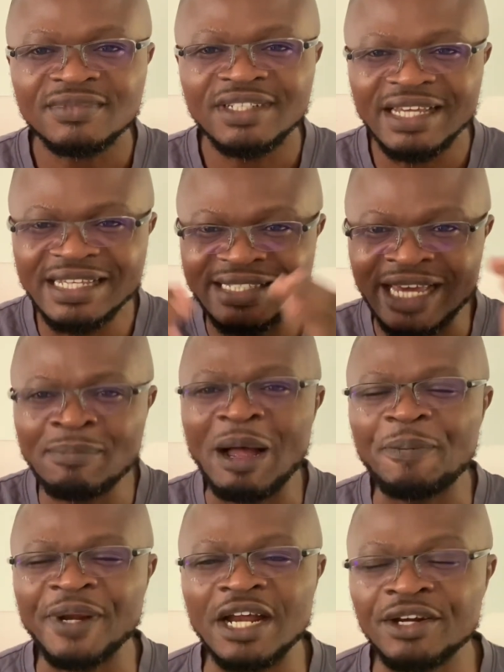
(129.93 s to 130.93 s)
It came
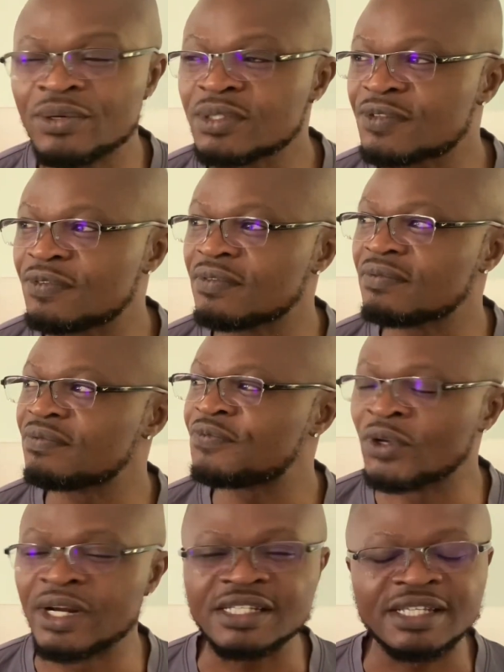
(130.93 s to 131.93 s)
up in the news a
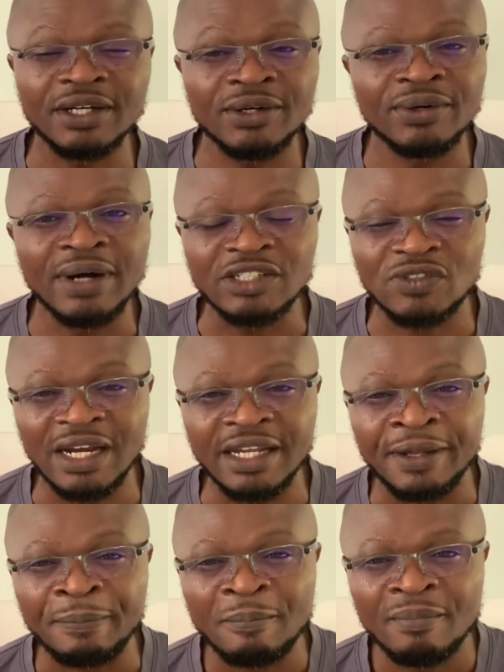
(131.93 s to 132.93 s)
few days ago, actually,